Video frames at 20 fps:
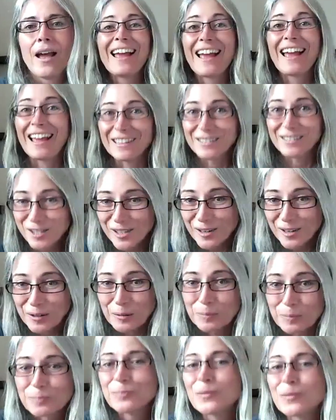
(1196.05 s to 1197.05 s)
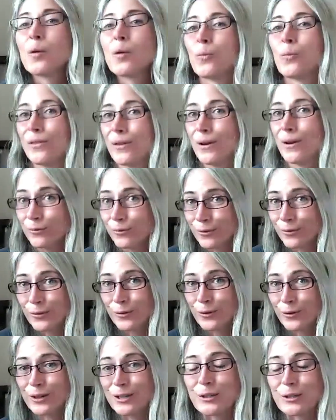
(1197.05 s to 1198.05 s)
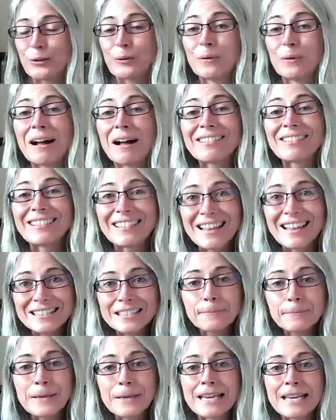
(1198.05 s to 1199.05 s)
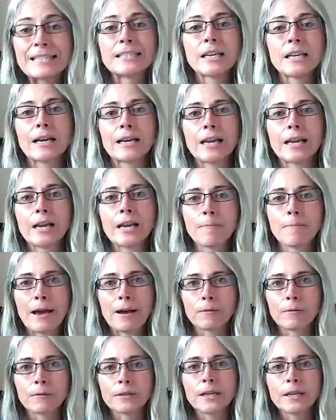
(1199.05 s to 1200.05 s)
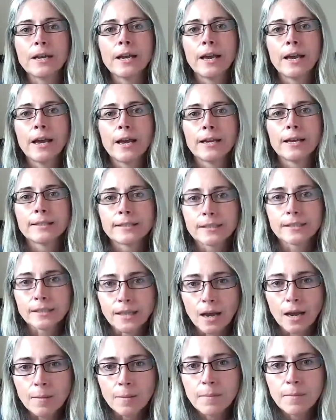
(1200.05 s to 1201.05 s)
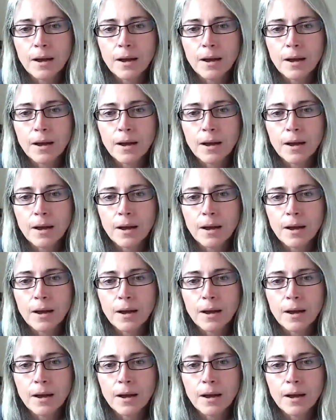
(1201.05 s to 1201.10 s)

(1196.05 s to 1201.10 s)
And so, without further ado, let's begin talking about some